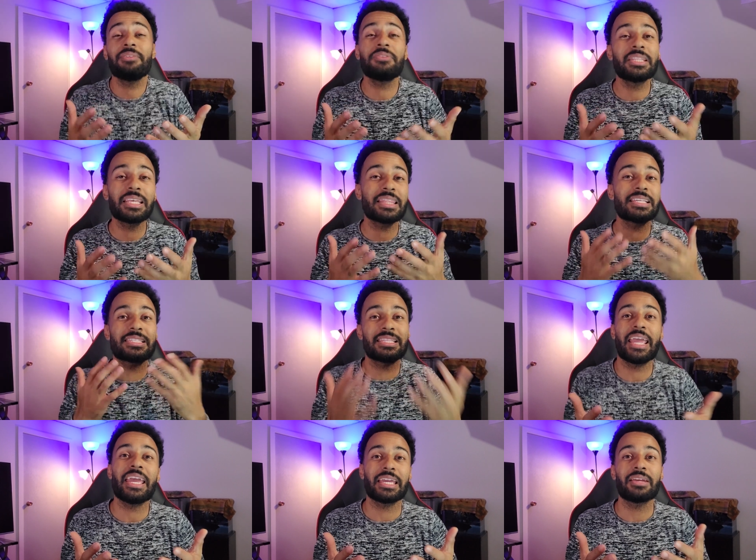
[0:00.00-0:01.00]
Even to this
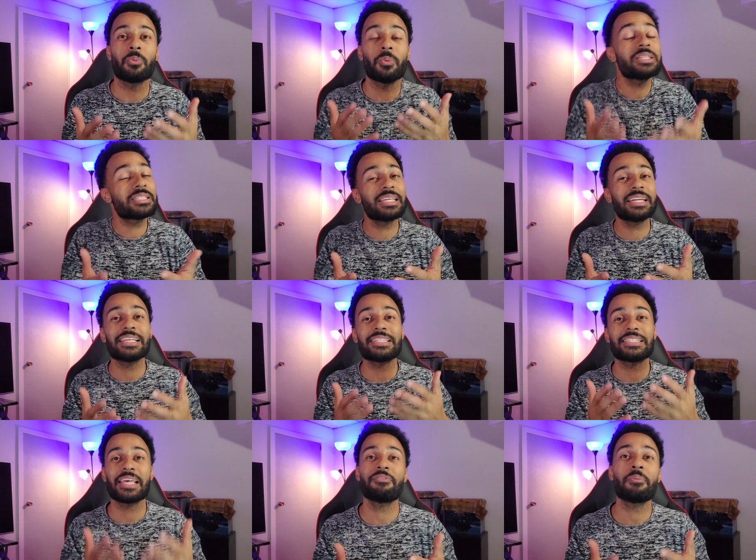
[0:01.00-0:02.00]
day, Winston
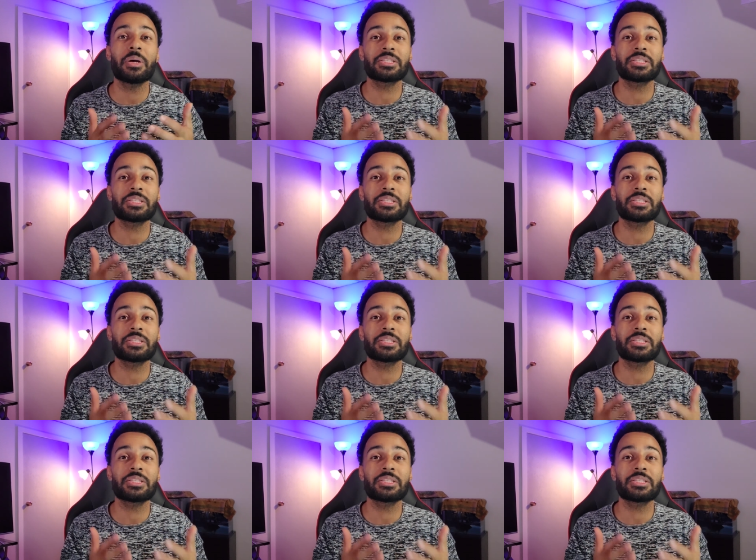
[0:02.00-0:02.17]
is seven